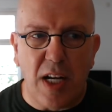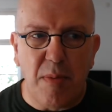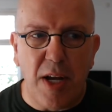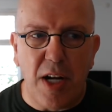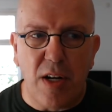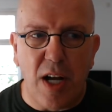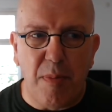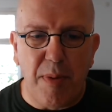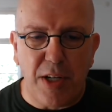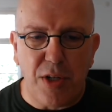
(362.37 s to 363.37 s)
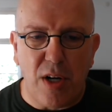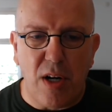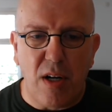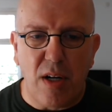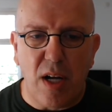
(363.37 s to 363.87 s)
animator at
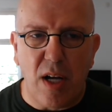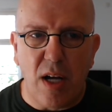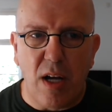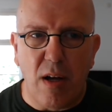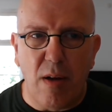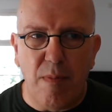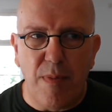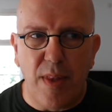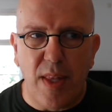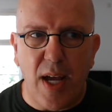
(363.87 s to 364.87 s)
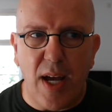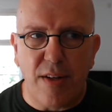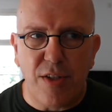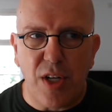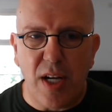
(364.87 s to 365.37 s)
Pixar,
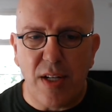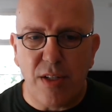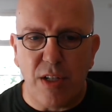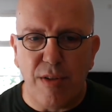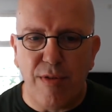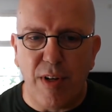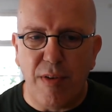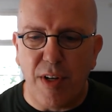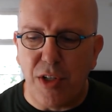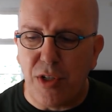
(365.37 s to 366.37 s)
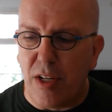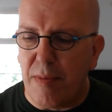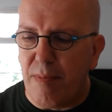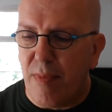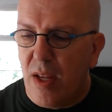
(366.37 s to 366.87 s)
that chance is very, very
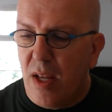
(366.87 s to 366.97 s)
slim.